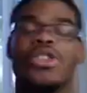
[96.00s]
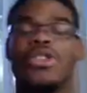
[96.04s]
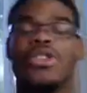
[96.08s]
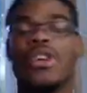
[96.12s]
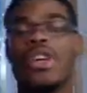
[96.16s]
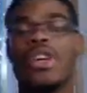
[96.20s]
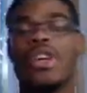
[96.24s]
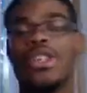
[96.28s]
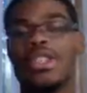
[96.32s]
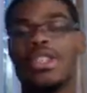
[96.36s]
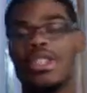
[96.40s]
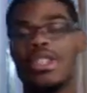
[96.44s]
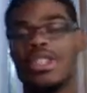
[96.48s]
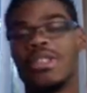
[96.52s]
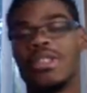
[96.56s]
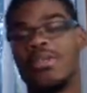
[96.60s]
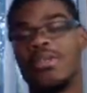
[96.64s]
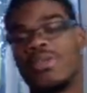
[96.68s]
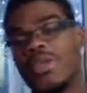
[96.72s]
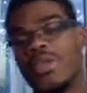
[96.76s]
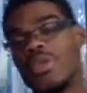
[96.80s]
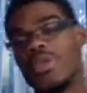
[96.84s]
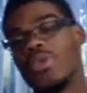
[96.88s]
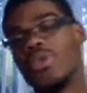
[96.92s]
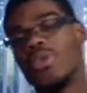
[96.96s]
you know, I like to
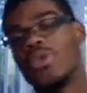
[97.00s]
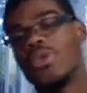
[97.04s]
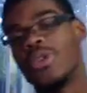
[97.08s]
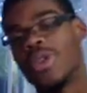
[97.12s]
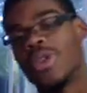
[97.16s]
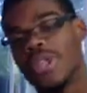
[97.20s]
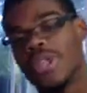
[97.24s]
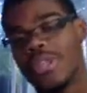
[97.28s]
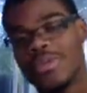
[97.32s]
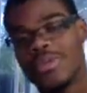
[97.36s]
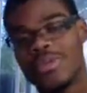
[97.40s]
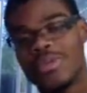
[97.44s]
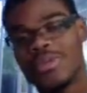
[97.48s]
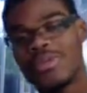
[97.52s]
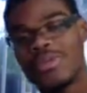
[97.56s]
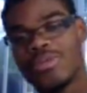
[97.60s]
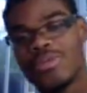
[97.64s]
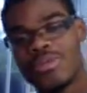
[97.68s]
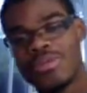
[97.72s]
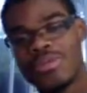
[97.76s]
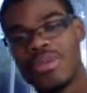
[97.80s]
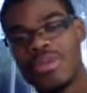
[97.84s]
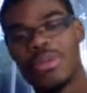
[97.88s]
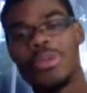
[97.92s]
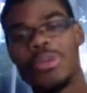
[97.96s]
record
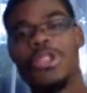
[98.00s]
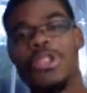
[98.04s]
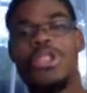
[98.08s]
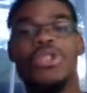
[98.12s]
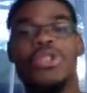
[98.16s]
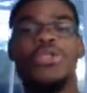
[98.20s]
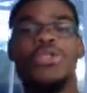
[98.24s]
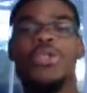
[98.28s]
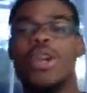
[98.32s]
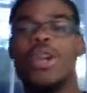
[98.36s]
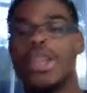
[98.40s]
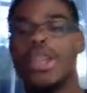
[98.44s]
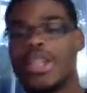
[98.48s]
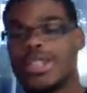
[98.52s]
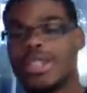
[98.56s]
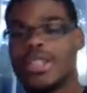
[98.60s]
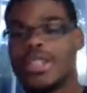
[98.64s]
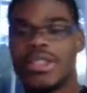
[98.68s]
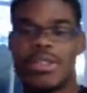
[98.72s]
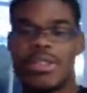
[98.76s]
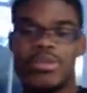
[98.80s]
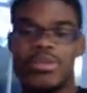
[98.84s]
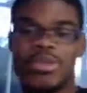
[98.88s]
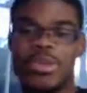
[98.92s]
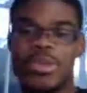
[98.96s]
what we do at
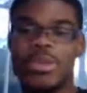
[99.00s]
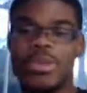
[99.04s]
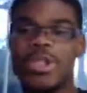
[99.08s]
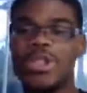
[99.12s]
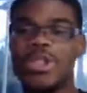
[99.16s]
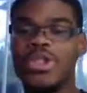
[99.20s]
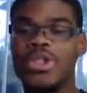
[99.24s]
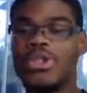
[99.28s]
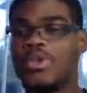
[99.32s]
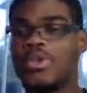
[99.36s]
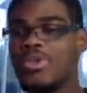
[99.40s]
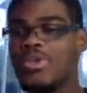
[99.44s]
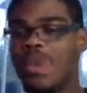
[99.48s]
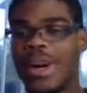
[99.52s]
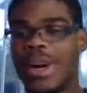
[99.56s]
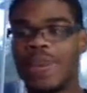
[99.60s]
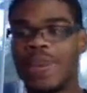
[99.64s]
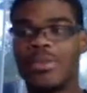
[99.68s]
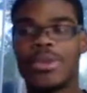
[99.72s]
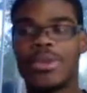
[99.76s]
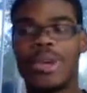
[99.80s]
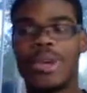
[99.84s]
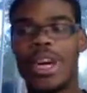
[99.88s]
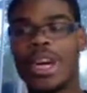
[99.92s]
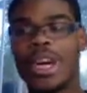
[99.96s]
when we do wherever
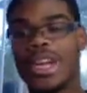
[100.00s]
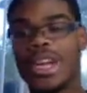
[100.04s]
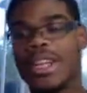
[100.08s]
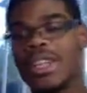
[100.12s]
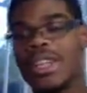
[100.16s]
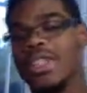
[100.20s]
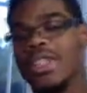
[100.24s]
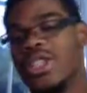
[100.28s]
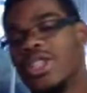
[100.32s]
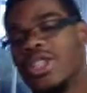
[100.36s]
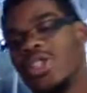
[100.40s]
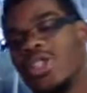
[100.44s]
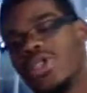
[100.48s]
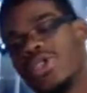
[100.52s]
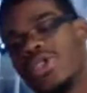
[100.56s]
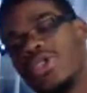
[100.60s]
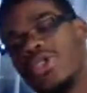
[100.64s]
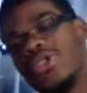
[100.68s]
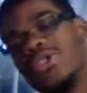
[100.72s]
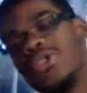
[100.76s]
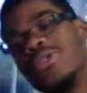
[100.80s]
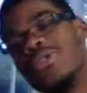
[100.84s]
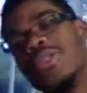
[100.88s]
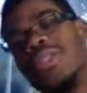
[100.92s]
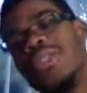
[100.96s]
we're at.
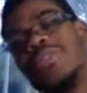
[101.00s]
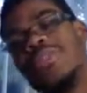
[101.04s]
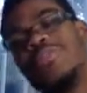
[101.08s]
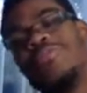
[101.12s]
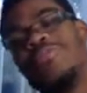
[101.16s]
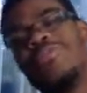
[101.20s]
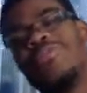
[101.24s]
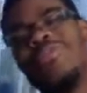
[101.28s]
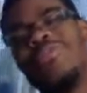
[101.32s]
So um,